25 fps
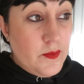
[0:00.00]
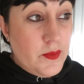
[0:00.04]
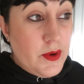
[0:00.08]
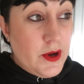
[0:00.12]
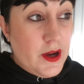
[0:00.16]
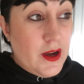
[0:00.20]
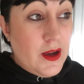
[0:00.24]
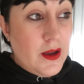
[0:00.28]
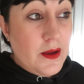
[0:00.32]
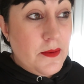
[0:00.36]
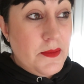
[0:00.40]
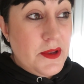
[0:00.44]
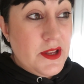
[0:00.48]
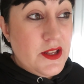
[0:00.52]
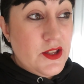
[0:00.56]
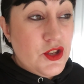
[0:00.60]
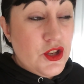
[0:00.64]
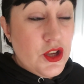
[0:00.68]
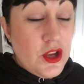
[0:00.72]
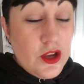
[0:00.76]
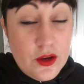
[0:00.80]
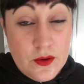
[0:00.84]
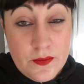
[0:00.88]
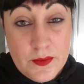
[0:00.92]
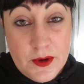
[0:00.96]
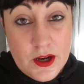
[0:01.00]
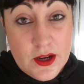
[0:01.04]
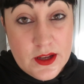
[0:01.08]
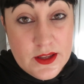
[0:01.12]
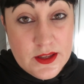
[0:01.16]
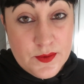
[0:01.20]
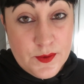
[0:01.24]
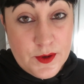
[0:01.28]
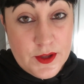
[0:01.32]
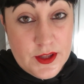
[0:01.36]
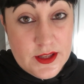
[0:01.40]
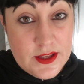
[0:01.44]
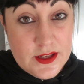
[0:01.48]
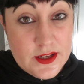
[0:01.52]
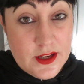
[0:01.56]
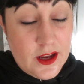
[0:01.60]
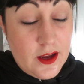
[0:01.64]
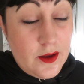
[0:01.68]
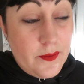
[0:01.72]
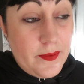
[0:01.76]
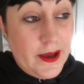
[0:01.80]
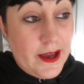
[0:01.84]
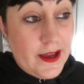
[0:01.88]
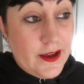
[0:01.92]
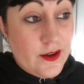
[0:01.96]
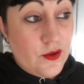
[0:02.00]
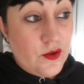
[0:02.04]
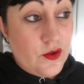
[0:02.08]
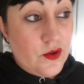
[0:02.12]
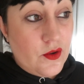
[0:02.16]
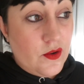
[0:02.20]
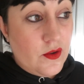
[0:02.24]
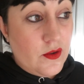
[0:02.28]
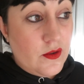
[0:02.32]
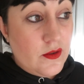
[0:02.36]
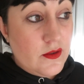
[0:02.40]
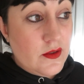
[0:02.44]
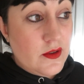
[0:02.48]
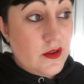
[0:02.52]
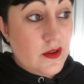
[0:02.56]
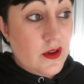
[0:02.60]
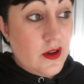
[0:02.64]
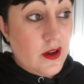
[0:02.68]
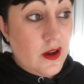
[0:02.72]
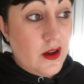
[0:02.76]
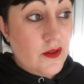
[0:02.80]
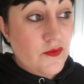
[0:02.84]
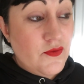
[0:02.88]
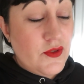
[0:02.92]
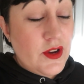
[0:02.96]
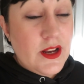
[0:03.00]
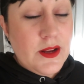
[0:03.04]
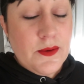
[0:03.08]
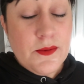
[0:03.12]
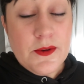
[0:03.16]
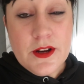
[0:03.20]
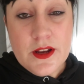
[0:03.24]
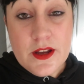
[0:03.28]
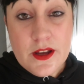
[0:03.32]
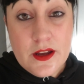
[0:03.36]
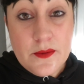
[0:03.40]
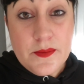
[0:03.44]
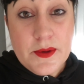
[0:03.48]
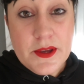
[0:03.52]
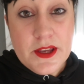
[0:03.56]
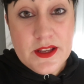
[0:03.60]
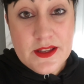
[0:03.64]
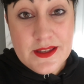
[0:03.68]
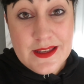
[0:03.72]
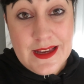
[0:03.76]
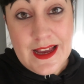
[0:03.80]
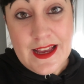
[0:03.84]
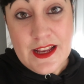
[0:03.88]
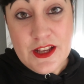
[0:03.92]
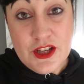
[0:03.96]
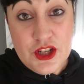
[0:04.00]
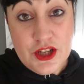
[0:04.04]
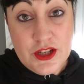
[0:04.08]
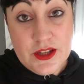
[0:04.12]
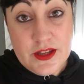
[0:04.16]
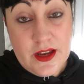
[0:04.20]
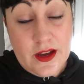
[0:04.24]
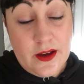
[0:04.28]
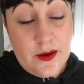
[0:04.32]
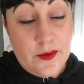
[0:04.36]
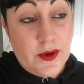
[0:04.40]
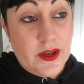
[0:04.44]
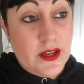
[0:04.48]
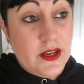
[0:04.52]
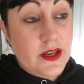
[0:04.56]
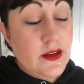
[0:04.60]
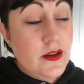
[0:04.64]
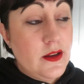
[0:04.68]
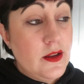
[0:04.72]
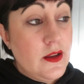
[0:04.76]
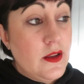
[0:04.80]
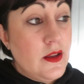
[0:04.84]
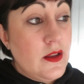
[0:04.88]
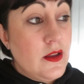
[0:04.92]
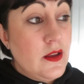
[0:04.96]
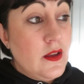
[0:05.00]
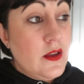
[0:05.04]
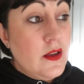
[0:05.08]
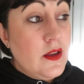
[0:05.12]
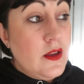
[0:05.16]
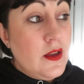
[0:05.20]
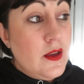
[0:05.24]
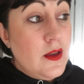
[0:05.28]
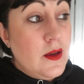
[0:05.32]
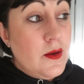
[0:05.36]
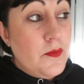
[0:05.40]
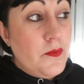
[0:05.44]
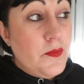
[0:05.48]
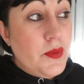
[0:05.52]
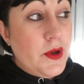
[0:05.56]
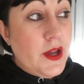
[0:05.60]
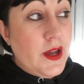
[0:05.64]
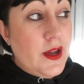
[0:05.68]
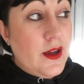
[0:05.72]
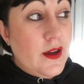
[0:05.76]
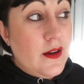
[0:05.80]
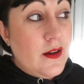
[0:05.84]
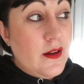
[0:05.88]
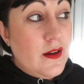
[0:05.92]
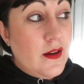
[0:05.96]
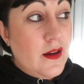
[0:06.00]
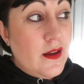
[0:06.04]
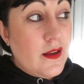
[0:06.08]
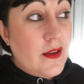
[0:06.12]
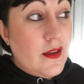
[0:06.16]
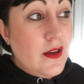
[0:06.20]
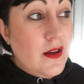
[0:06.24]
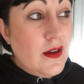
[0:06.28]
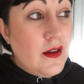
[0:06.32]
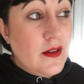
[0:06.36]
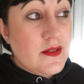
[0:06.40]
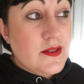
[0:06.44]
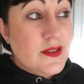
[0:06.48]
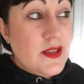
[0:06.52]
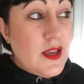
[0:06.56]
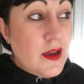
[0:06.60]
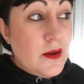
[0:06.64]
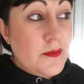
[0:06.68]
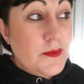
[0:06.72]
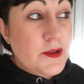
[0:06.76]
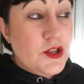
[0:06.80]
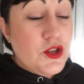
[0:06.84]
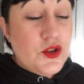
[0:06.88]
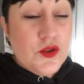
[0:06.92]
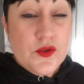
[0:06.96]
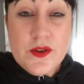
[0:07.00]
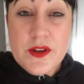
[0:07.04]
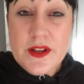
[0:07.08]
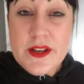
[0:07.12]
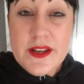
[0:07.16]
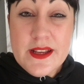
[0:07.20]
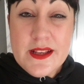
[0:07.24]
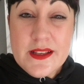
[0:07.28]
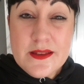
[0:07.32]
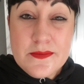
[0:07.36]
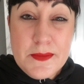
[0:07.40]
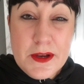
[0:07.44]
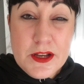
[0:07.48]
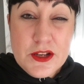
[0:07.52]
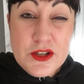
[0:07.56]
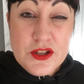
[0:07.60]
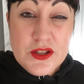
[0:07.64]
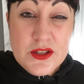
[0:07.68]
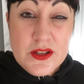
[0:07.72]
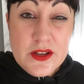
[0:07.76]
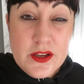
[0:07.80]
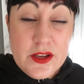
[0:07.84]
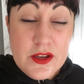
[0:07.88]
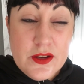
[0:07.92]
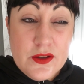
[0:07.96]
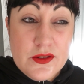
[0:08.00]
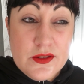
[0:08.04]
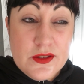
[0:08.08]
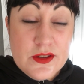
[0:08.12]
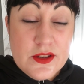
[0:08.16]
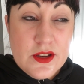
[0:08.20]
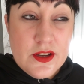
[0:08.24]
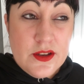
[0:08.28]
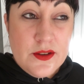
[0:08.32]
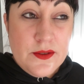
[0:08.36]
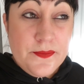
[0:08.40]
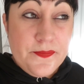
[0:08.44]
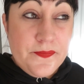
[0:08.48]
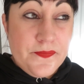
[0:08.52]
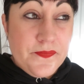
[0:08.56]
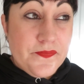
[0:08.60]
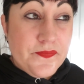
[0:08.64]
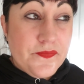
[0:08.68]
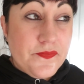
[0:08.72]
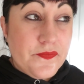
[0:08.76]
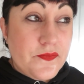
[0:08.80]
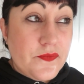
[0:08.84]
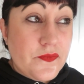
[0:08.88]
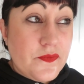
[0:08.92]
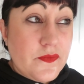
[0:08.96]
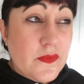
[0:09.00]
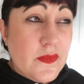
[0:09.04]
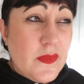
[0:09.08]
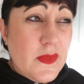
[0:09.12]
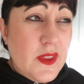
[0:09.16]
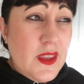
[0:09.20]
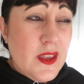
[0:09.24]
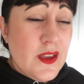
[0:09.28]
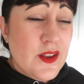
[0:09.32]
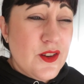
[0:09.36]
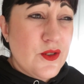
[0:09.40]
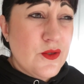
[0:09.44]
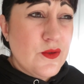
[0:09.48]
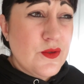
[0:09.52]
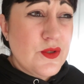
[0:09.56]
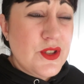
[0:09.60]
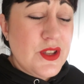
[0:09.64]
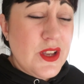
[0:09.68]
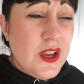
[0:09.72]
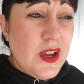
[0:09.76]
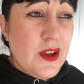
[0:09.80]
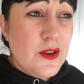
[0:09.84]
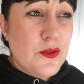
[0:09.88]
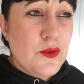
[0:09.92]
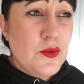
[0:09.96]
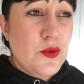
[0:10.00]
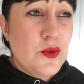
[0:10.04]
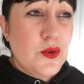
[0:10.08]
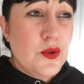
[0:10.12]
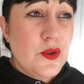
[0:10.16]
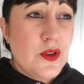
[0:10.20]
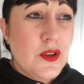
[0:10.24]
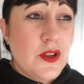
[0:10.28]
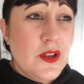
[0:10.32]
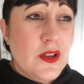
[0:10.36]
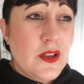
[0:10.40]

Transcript: But I'm in two minds whether to go back or not. I really want to go because Angie's going. But I can't say I'm enjoying it as much as I used to. And also